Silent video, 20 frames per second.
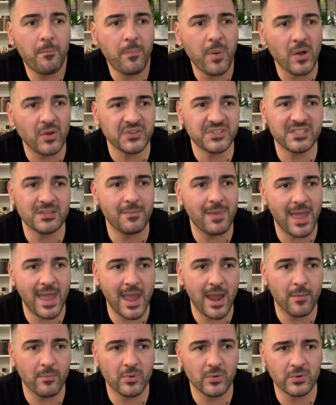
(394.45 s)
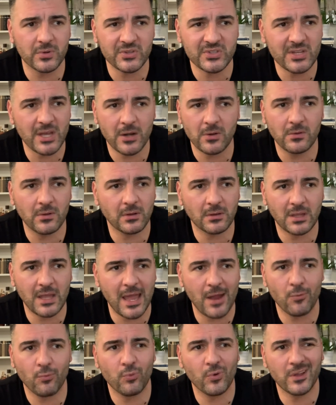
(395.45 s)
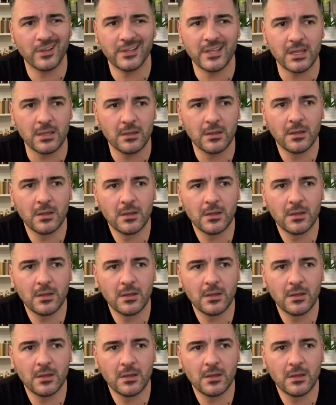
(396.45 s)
balsam ambers. I don't get really